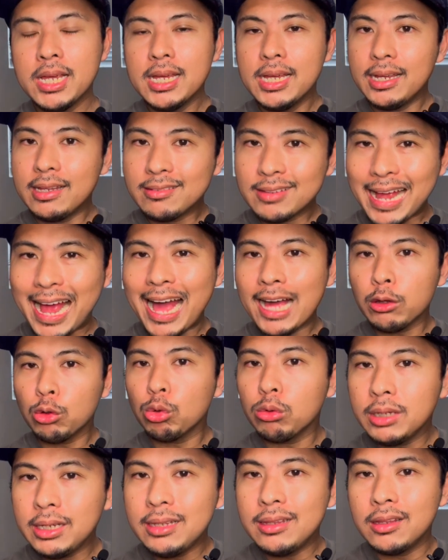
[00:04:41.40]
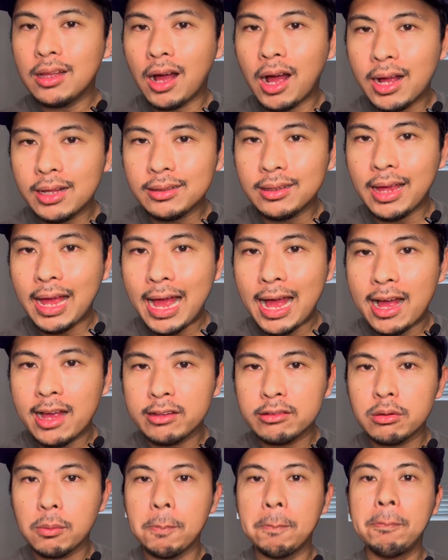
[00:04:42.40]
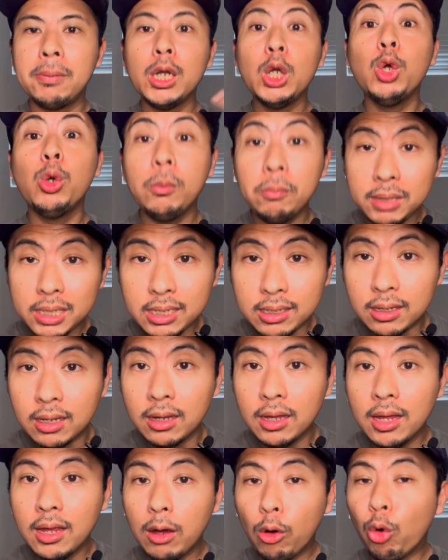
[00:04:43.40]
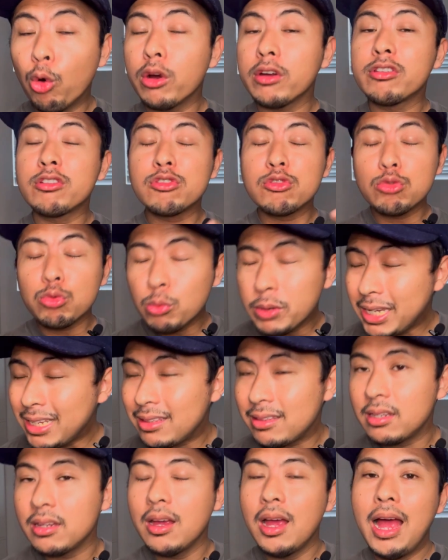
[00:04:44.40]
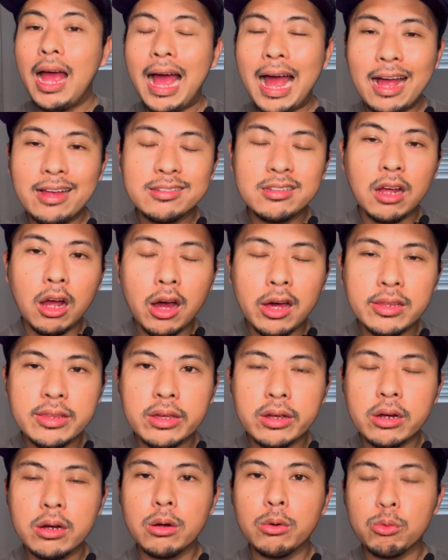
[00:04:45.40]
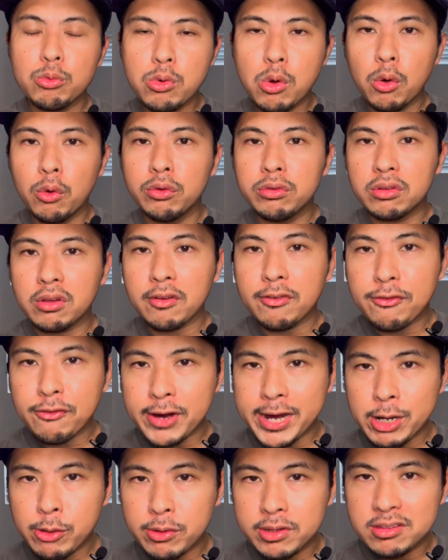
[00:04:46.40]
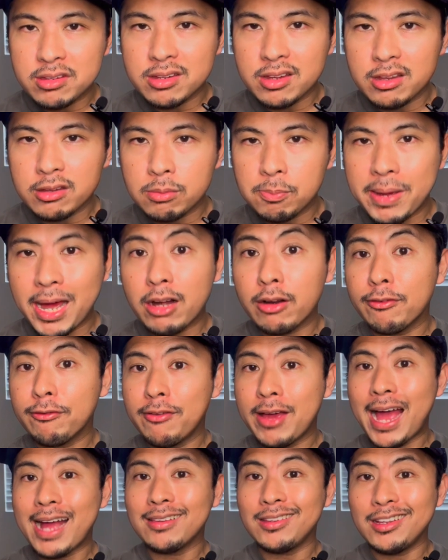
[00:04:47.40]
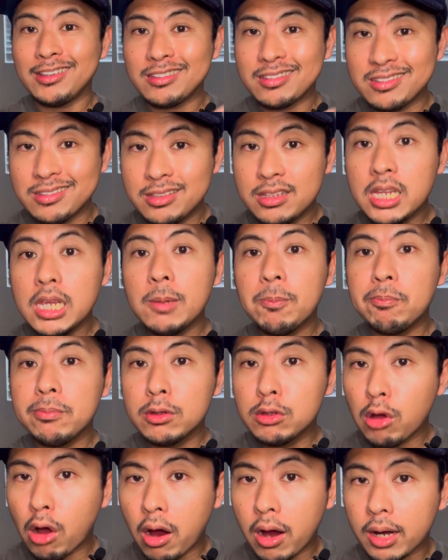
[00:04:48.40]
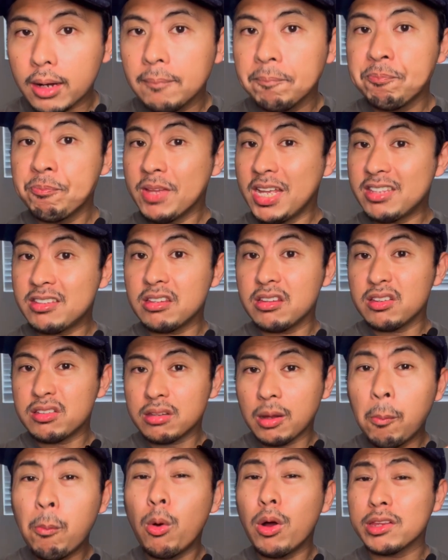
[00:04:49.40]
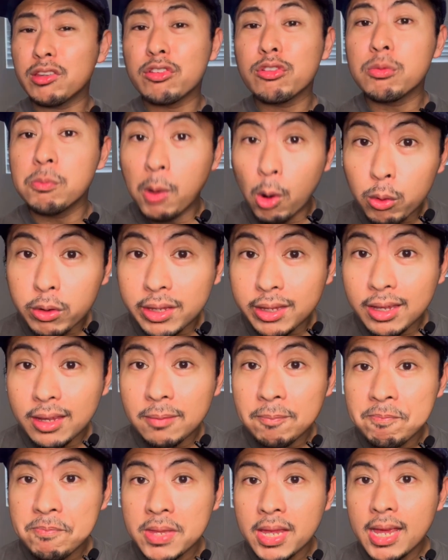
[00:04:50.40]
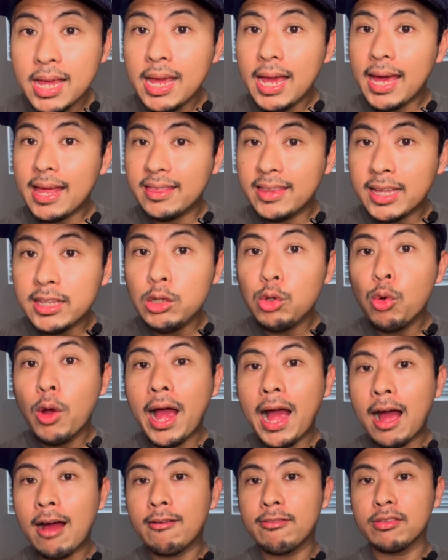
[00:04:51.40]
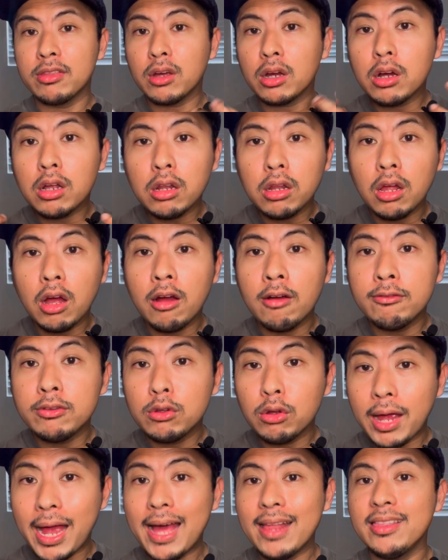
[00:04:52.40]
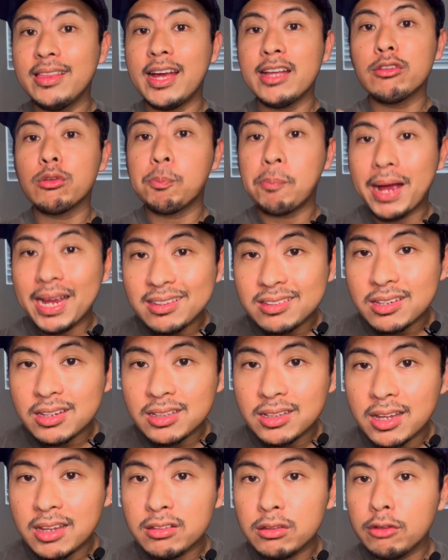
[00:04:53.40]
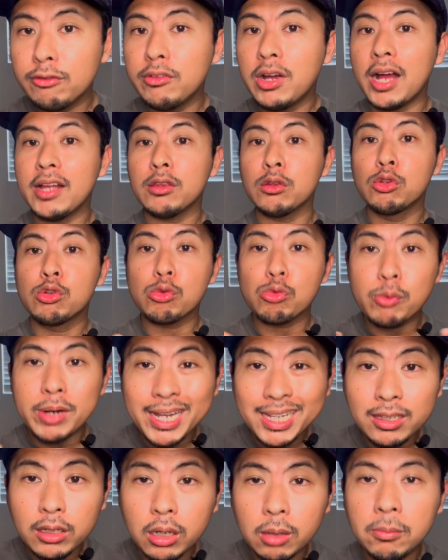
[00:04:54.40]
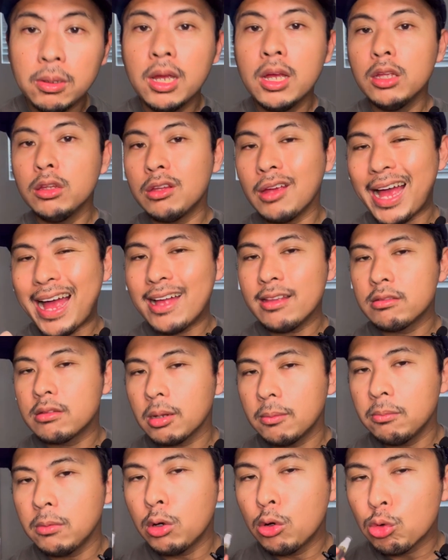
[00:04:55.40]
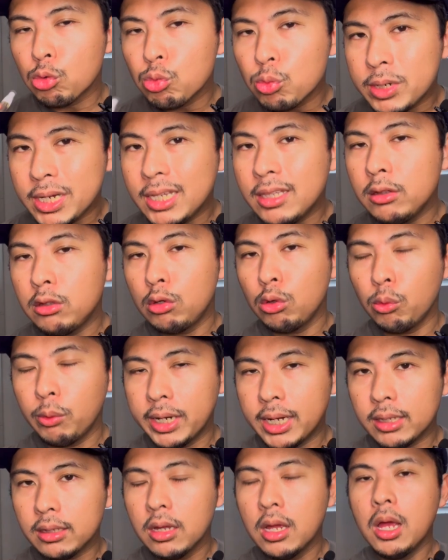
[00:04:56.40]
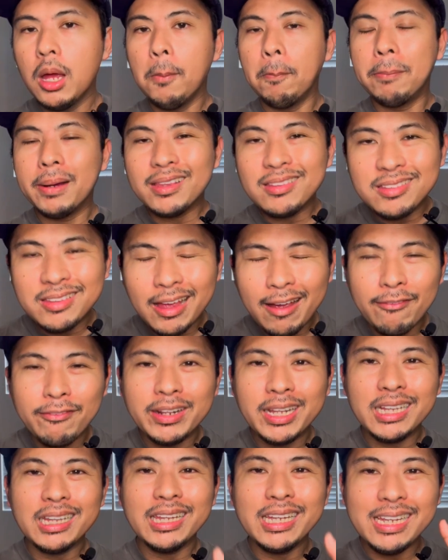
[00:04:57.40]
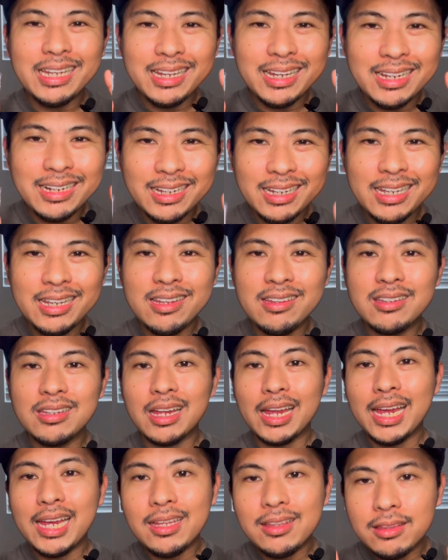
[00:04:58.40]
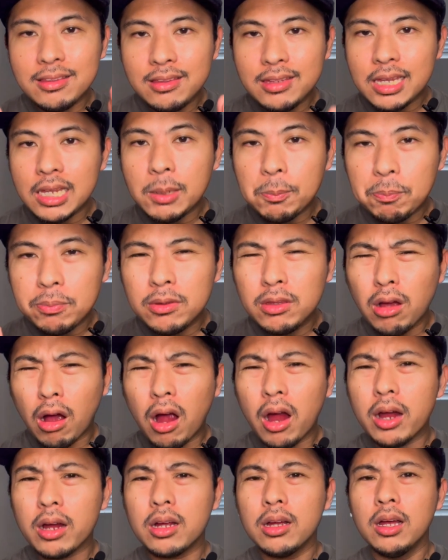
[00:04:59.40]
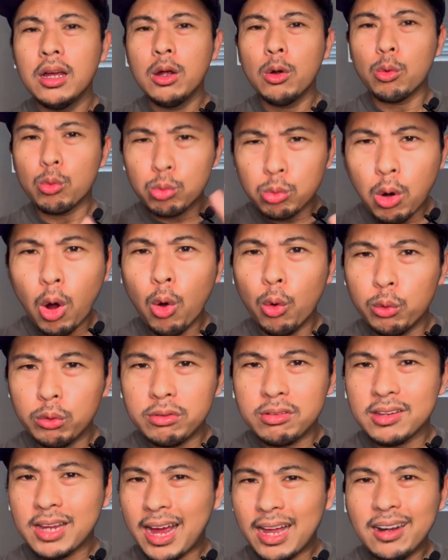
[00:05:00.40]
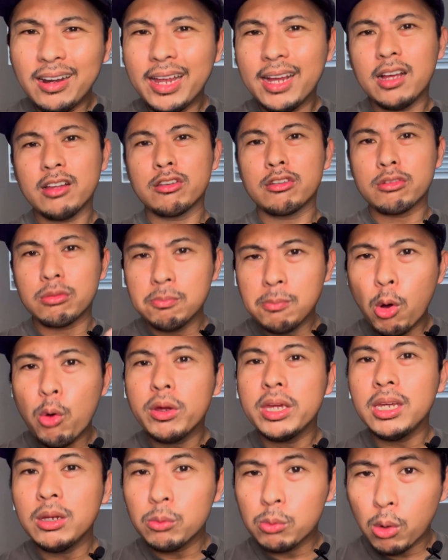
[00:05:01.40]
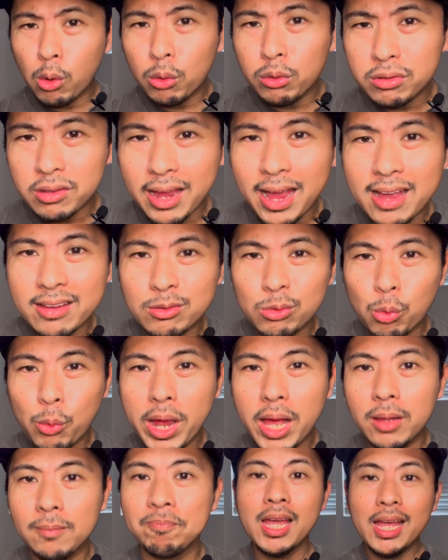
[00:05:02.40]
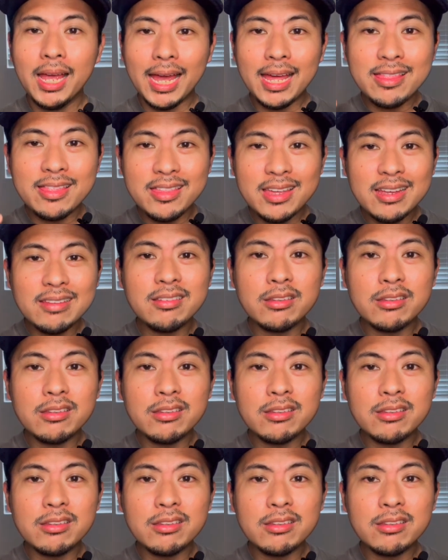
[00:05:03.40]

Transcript: It's actually not as bloomy or sweet as other rose fragrances. Matter of fact, it's deep, dark, it's somewhat smoky, and then you have the clove to add that spiciness, you've got geranium to add some green to it, but definitely it is a deep, dark rose, kind of like a smoky rose as well. And this